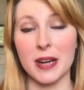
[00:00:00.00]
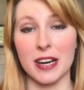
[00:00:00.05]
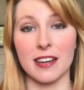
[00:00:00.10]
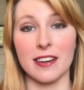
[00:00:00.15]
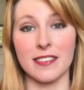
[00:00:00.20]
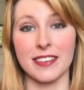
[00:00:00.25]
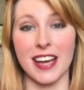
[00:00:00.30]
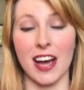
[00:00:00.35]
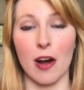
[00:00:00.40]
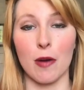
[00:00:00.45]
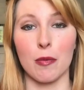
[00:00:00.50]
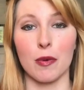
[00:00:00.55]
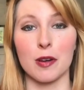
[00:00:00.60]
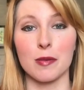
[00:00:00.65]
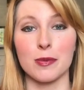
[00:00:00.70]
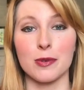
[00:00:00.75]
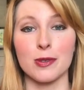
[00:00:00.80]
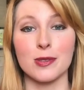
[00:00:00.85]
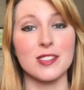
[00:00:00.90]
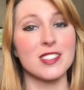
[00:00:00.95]
pair of cowboy
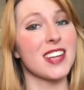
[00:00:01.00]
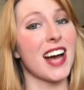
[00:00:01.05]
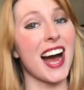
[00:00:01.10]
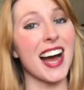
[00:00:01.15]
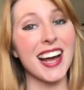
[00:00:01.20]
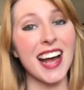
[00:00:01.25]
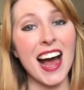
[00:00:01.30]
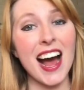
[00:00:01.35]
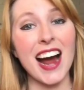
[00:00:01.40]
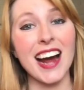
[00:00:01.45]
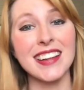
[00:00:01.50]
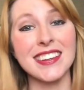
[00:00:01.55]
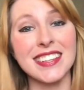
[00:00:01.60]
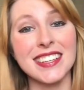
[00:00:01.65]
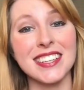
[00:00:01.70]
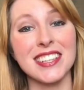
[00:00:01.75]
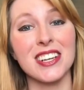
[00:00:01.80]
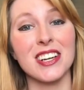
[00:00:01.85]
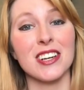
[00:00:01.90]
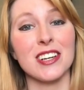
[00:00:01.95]
boots, I
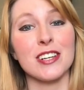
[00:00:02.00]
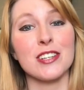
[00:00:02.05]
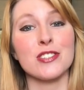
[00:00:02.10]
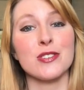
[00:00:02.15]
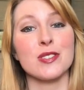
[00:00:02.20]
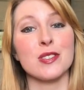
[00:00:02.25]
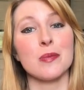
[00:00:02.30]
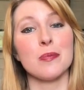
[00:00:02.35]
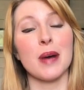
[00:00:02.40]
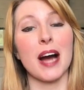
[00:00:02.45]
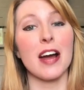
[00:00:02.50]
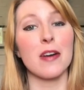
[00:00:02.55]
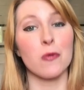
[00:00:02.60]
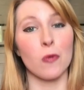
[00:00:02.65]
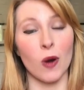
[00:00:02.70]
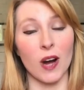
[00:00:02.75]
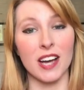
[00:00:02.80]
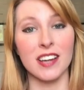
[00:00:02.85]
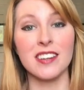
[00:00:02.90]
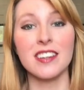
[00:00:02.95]
highly encourage you to buy
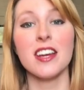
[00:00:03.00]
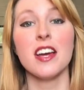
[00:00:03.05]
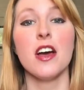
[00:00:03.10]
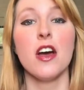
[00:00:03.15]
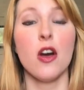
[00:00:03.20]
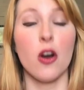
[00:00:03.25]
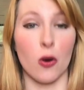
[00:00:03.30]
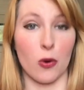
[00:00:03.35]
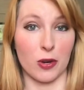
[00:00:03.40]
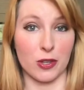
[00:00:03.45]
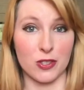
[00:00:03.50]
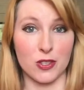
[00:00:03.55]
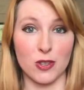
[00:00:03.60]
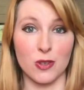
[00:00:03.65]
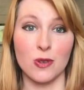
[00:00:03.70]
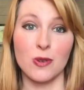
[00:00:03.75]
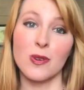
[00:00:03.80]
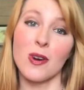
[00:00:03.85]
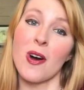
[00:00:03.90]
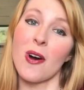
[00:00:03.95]
1 or
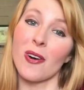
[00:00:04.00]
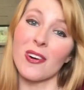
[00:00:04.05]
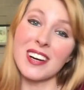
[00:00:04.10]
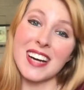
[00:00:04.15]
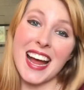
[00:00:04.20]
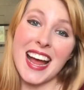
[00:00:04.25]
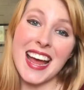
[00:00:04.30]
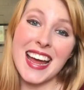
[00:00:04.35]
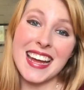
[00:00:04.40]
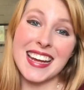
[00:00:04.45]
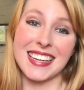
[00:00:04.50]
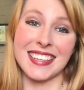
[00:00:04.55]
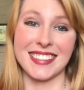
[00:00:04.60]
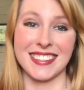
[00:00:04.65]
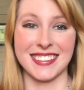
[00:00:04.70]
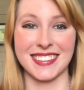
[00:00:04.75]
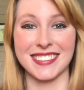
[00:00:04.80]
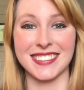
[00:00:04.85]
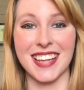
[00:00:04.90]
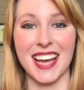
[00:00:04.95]
2 or 8
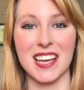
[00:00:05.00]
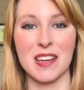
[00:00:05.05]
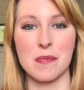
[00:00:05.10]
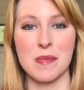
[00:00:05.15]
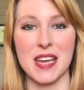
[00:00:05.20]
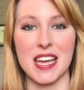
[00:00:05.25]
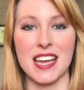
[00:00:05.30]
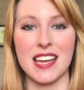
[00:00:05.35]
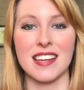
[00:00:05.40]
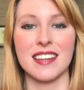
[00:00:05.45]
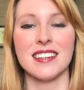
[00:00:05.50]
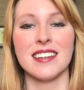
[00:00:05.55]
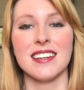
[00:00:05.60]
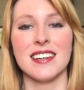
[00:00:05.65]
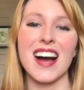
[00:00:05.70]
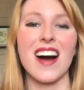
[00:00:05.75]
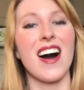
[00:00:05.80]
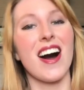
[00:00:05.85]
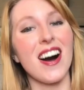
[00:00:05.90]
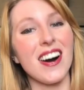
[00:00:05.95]
like me.
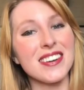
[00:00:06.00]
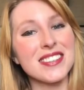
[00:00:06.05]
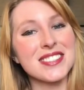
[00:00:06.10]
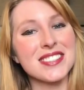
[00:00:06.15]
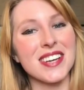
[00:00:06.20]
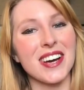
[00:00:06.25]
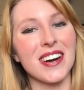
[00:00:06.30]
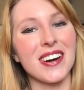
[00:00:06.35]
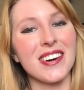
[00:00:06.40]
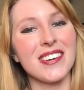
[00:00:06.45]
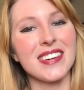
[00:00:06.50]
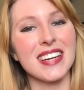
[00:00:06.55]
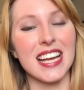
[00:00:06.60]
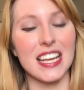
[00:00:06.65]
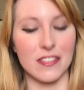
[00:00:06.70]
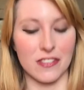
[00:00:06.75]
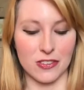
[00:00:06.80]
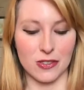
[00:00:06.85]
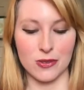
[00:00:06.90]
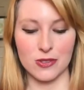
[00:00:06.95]
Also,
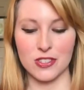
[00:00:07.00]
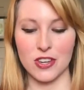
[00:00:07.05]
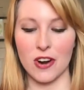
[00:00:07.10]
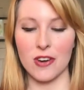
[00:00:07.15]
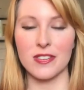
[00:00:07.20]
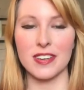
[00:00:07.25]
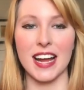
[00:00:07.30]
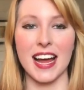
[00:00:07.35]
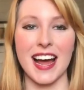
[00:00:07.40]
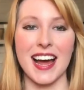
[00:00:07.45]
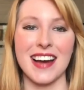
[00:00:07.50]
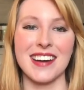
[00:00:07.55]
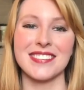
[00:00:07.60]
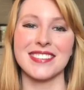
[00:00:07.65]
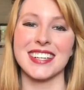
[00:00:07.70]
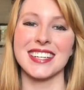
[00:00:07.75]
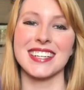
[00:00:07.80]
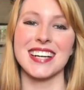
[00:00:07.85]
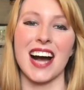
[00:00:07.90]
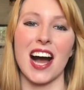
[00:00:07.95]
if you don't
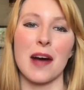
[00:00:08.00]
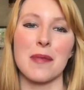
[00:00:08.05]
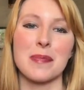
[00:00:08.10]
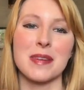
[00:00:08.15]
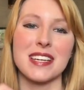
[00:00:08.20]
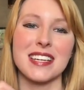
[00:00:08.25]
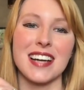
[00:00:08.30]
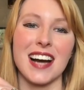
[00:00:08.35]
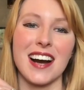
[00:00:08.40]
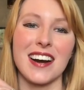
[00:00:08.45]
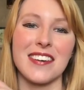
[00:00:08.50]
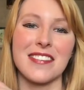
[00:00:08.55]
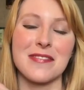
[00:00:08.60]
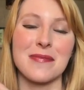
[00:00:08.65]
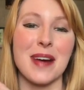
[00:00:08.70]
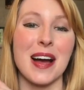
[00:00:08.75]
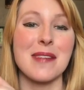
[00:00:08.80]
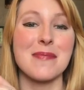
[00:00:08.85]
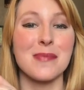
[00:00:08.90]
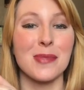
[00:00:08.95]
have a copy of
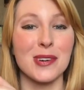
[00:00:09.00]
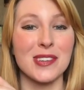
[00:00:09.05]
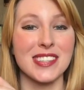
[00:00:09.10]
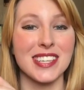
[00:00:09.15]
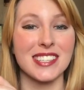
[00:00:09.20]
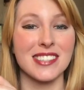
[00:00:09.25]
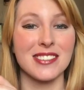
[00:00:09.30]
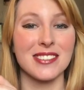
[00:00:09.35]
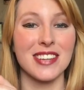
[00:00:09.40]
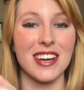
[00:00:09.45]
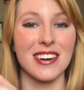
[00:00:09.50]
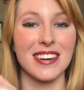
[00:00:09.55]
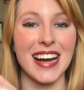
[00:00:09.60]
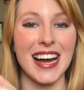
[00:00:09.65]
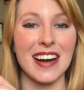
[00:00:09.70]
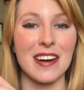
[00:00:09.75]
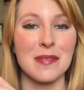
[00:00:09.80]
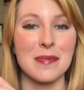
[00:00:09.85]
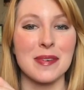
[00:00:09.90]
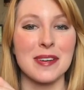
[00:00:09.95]
my More Than You Know
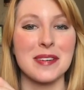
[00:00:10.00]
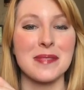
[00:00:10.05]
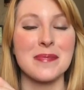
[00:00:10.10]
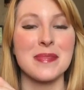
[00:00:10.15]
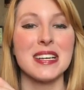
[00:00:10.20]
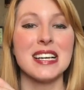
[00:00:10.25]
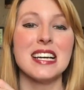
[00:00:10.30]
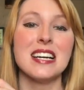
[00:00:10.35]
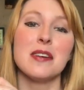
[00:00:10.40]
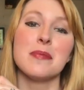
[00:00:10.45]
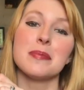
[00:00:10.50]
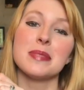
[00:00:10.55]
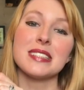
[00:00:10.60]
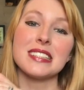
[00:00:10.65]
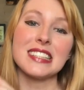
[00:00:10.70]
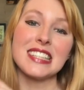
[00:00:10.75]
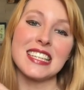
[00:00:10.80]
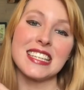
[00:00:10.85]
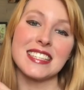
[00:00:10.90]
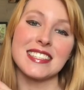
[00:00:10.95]
album,
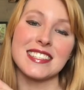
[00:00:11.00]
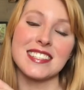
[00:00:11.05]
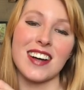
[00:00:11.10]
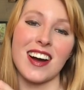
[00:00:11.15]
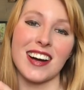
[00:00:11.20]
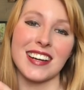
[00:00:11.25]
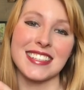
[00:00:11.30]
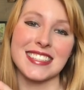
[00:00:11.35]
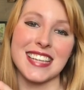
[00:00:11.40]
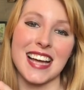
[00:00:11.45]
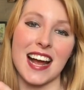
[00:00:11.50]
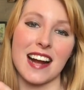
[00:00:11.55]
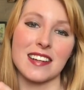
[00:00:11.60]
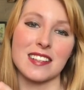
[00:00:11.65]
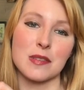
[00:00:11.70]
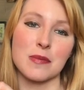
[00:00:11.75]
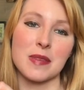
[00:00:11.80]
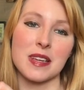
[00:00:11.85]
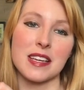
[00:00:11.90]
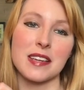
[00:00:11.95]
please
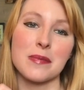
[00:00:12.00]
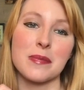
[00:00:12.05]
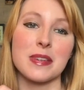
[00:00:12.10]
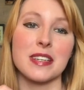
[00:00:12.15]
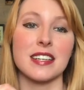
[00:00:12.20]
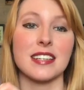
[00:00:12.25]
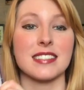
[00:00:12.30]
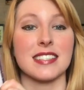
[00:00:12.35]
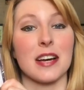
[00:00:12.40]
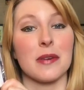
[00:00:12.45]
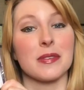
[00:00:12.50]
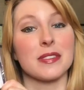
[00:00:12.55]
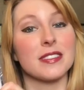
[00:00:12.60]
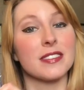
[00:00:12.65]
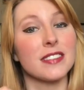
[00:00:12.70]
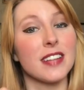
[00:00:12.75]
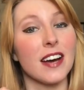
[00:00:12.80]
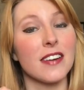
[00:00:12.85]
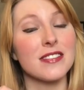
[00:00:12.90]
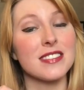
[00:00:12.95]
contact me because I
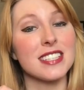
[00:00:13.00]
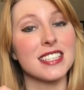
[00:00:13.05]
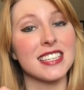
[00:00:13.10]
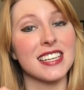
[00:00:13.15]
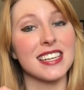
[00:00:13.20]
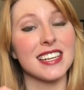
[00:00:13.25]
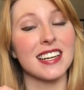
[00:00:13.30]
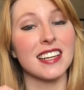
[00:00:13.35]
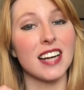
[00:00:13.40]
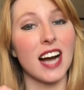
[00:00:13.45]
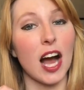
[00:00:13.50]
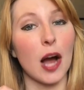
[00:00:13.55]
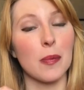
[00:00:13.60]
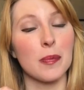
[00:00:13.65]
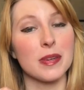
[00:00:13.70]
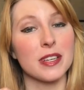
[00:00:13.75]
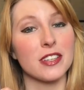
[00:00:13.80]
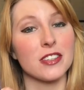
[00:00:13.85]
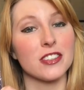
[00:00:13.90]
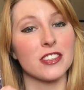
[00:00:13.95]
would love to get a
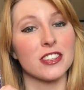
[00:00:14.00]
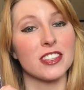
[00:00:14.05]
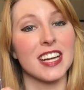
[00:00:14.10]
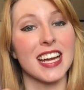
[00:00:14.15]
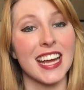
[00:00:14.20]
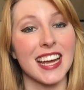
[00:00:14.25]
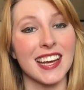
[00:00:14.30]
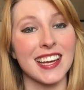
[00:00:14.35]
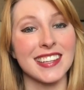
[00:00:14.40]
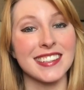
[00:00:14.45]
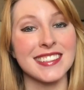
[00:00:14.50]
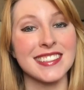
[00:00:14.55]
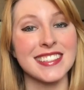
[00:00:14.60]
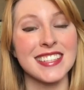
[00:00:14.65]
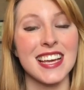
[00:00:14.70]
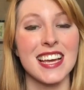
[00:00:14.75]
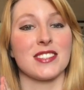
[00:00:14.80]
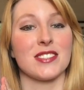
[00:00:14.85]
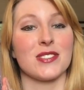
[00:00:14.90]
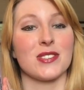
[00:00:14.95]
copy in your hands
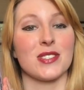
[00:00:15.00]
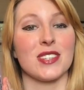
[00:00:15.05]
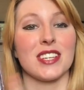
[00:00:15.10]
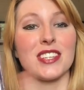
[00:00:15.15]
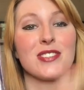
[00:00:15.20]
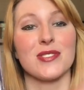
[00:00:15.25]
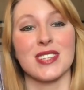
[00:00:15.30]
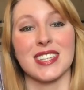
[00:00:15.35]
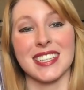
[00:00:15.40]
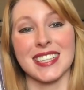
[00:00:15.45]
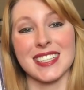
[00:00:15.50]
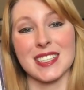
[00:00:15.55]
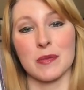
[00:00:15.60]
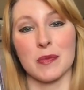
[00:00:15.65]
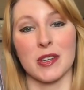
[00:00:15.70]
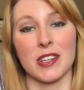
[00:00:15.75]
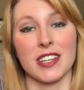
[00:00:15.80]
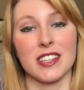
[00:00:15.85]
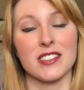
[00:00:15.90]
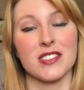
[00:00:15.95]
so that you can
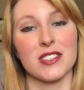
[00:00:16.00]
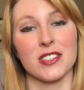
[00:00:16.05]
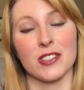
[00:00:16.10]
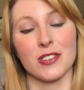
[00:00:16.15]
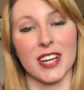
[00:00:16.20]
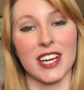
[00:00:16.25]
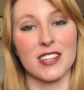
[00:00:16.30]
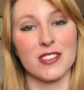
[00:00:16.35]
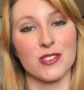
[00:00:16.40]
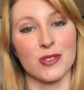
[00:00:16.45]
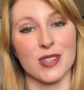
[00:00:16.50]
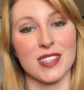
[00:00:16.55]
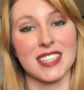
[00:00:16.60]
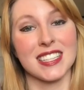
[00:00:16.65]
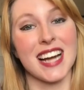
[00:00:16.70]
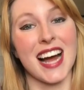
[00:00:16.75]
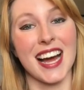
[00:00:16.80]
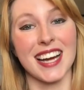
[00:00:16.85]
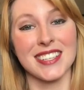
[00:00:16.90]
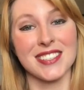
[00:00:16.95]
experience the great joy that
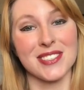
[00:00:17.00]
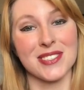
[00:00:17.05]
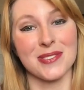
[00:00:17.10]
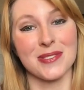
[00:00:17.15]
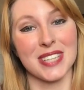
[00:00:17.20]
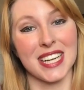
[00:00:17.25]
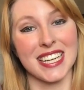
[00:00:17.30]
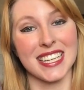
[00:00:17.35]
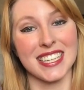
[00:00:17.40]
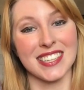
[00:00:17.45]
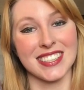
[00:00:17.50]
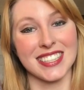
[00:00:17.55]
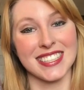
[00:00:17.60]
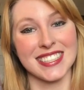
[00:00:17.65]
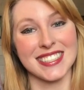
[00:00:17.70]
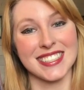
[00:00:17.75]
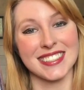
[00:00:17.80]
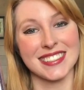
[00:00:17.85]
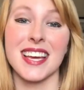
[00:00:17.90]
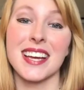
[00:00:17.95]
I do when I hear
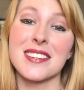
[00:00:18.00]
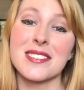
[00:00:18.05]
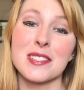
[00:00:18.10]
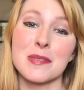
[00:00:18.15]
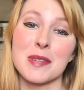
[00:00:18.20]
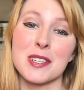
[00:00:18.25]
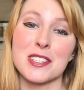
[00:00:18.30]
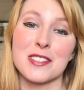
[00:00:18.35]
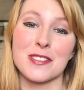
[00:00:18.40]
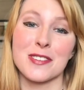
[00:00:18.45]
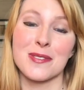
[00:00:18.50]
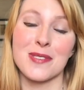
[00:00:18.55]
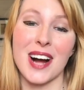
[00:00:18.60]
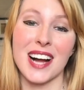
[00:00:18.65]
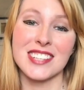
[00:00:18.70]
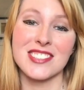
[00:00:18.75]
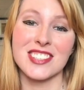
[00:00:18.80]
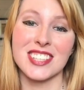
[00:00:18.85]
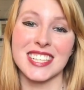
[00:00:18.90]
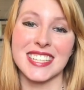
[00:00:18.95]
it. Thanks so much for
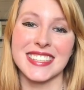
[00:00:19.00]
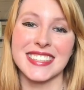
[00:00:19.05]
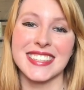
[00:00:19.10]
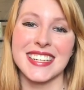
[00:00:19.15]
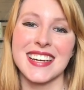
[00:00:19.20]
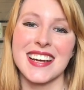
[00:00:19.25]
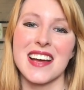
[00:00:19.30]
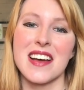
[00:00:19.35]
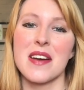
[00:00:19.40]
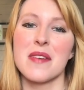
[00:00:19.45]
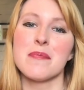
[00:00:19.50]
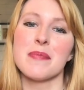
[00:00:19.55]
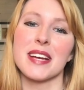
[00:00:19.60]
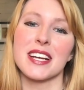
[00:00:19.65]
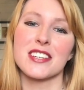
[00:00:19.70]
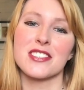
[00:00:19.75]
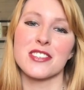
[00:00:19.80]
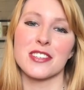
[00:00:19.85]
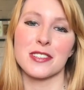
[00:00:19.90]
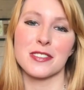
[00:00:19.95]
watching.
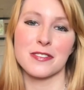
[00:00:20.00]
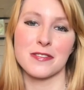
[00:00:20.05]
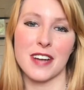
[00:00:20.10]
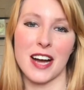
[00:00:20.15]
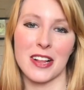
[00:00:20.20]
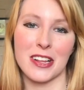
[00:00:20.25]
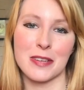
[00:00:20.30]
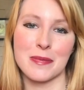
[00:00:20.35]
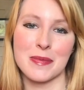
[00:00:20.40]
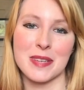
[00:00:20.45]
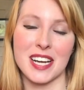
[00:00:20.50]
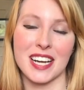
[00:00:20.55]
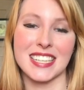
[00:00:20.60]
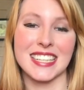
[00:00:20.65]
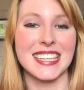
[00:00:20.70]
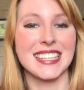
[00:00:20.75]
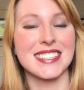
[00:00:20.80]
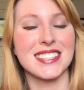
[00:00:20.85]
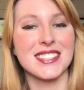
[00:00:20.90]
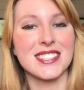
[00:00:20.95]
Make sure to follow me on
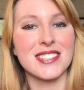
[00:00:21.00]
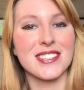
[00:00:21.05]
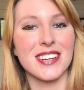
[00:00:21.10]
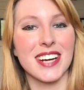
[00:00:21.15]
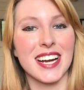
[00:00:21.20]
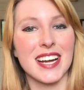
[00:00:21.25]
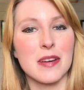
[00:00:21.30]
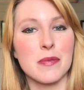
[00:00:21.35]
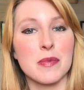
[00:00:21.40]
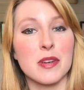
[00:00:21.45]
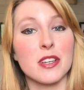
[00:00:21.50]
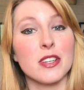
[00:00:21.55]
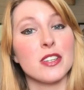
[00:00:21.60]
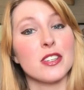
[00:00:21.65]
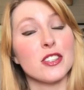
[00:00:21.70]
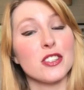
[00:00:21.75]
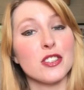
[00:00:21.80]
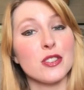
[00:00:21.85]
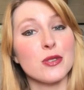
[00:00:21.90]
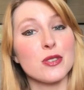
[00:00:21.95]
Instagram,
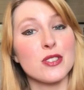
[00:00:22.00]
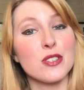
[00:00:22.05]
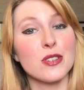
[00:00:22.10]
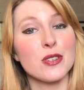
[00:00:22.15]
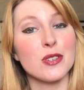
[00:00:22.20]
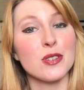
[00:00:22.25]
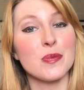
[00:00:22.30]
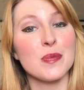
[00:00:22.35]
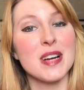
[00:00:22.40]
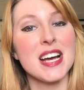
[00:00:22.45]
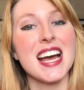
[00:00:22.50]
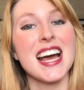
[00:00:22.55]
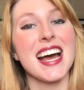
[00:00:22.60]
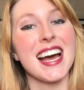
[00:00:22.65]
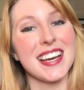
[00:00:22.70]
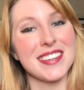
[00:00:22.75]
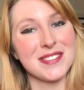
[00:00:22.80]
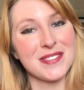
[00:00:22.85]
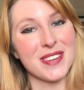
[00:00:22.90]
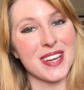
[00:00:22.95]
YouTube,
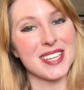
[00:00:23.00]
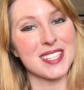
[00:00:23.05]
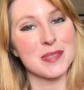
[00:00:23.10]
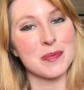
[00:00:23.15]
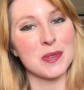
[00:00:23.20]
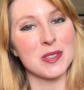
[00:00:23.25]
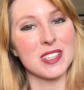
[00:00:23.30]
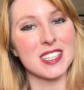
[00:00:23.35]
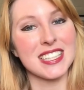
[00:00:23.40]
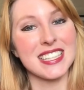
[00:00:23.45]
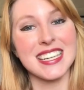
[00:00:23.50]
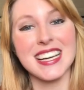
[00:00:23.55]
and Facebook